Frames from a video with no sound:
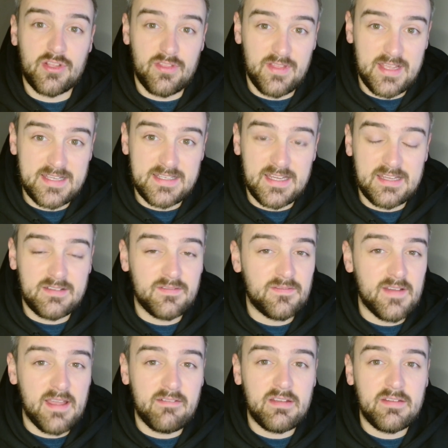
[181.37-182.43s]
this is
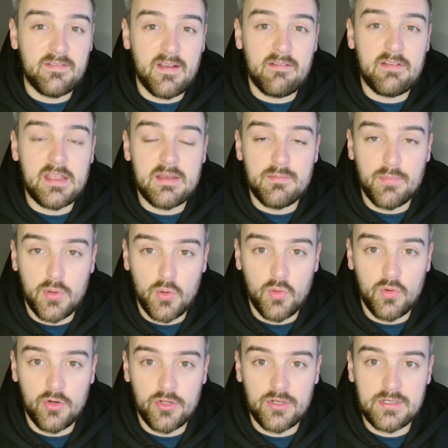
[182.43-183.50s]
very, very
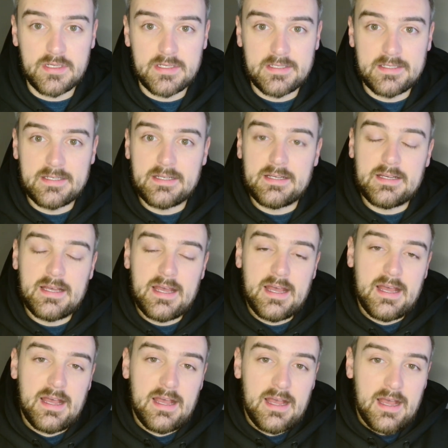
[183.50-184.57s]
important.
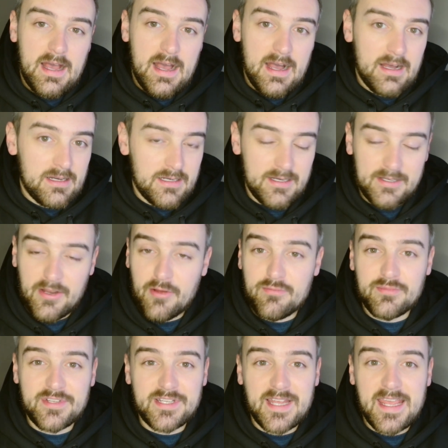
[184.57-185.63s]
I
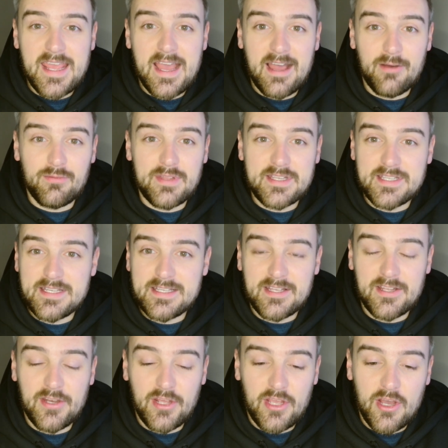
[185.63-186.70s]
don't see how this is
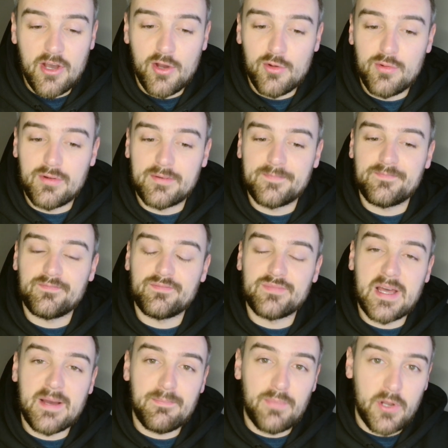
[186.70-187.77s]
going to go.
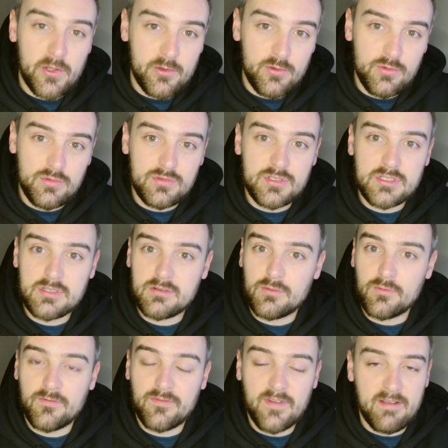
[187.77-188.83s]
Now, Blues,
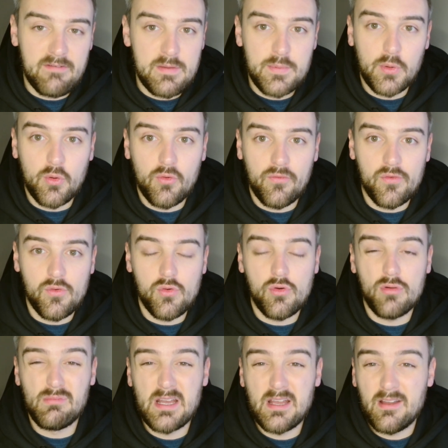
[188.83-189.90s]
very poor
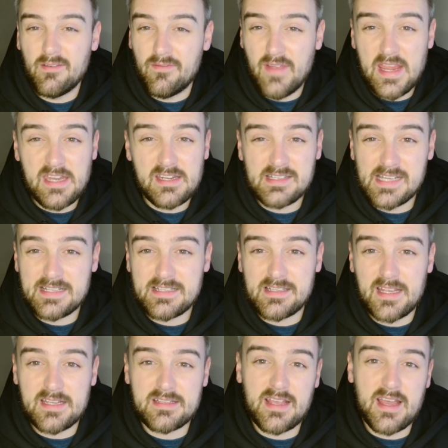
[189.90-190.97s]
form. Venus had
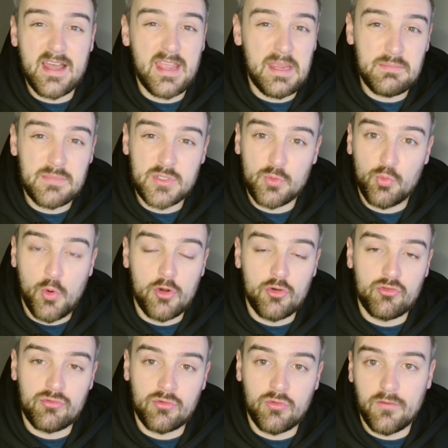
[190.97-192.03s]
6 games, 1
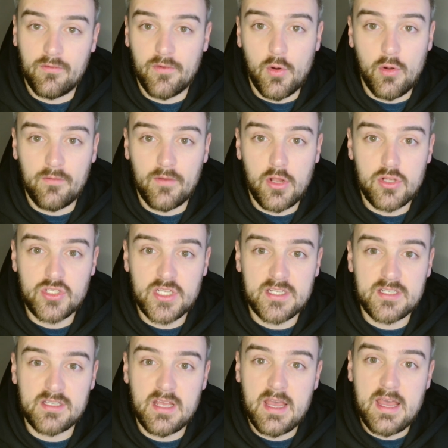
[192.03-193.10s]
draw, 5
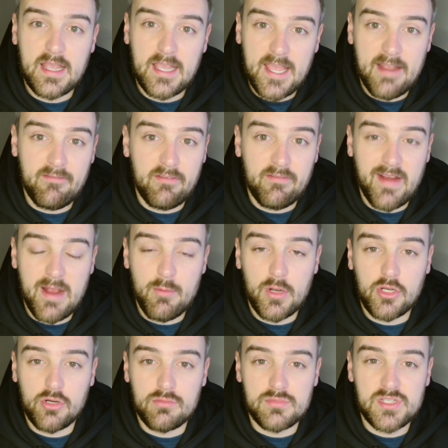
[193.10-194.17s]
losses. Gary
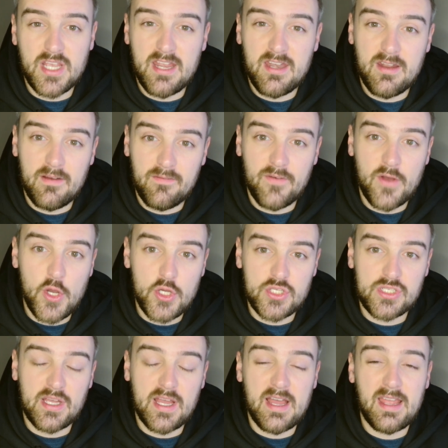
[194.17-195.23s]
Rowett comes in,
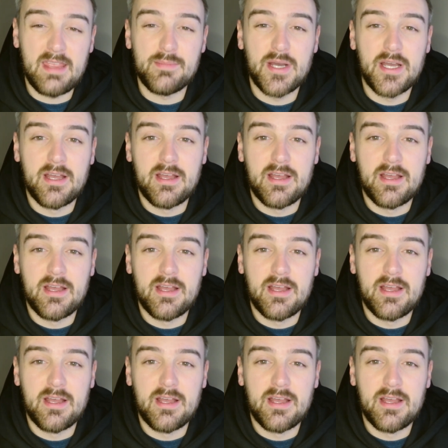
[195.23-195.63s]
first game,